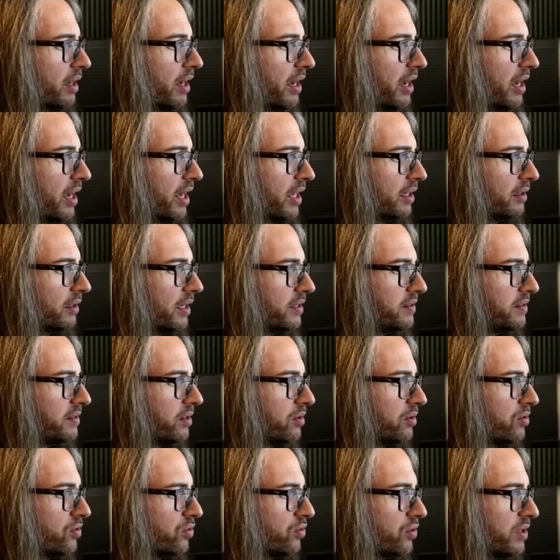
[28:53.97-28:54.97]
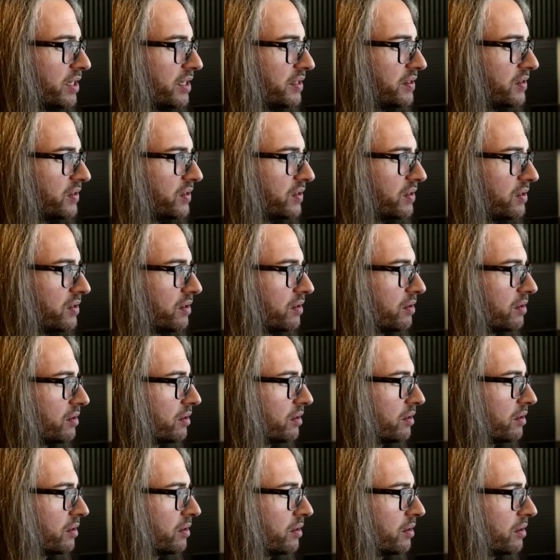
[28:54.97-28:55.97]
And let's increase
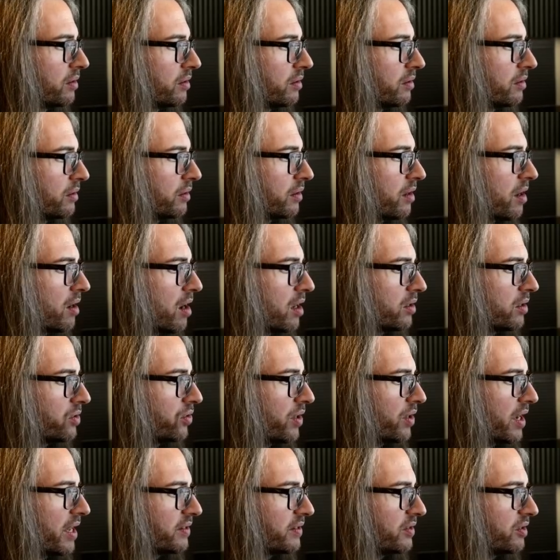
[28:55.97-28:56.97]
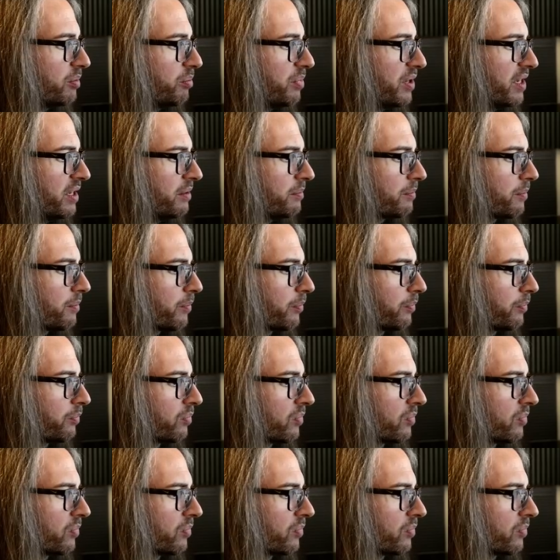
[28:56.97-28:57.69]
the contrast a bit.